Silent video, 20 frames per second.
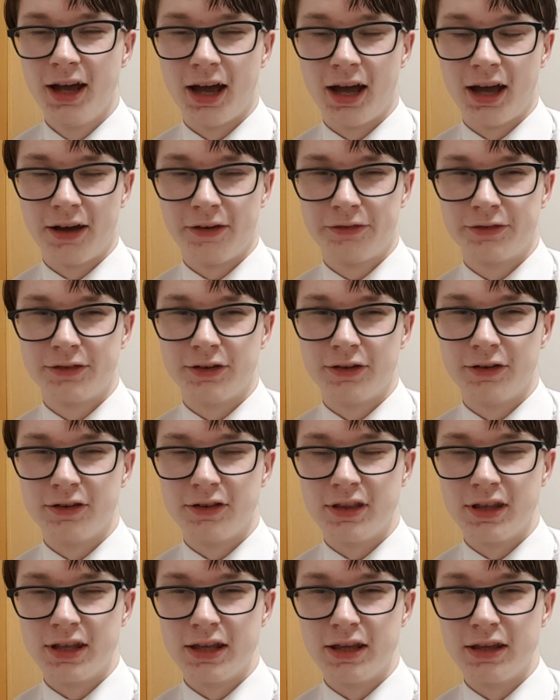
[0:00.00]
After
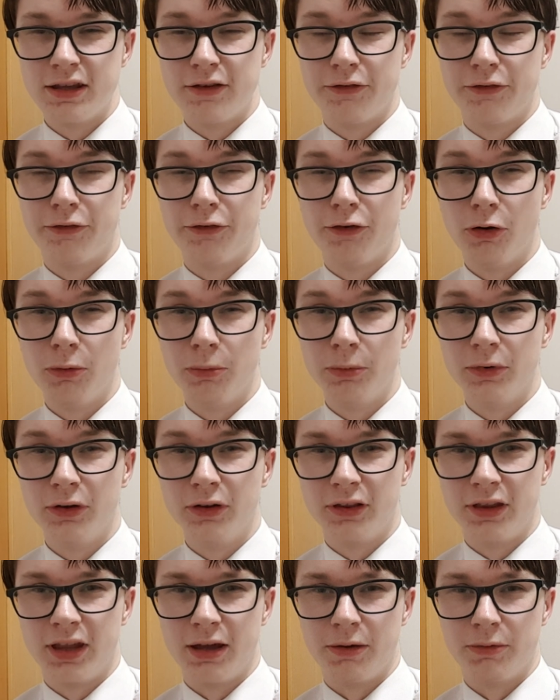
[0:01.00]
the
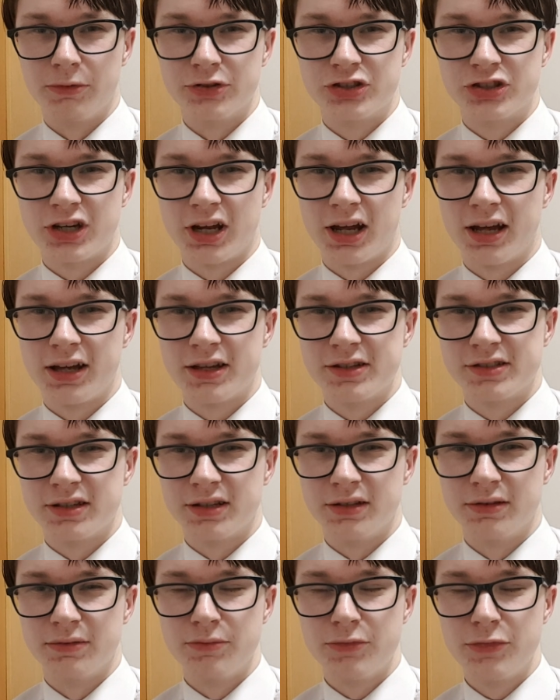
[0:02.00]
formal, there was jazz
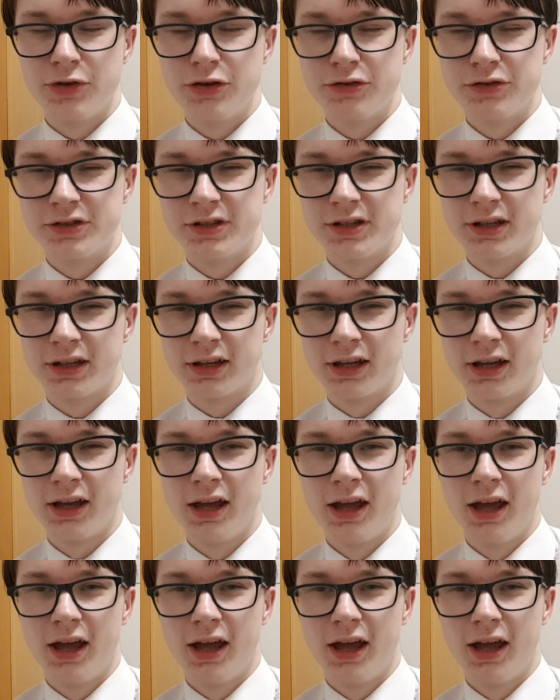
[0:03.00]
and music